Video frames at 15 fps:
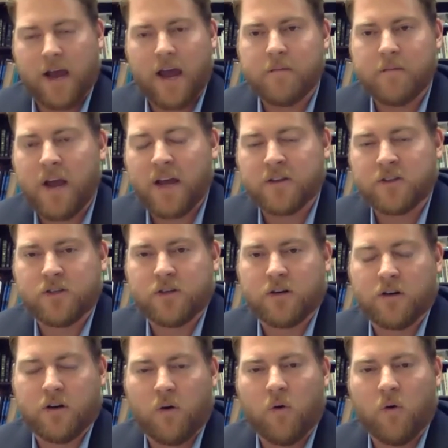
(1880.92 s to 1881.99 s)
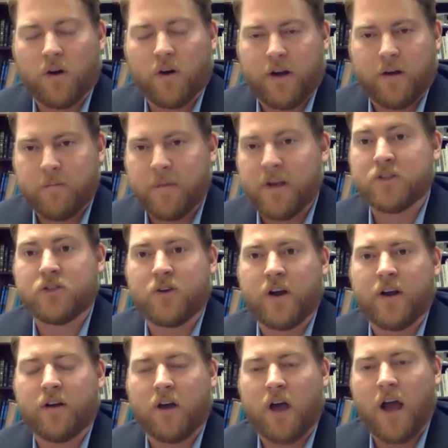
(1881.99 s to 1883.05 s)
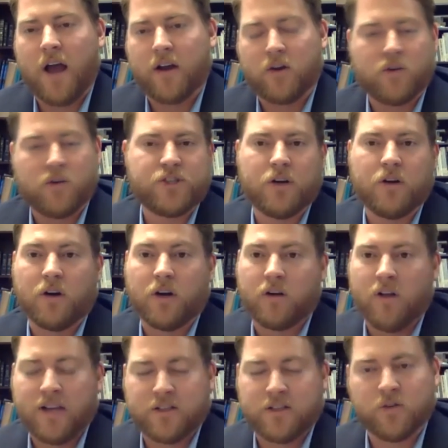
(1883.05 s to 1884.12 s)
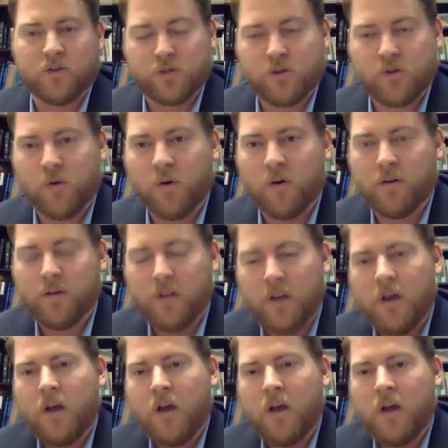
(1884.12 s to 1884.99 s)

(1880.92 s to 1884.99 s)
a headmaster or an administrator at a Christian or a classical school,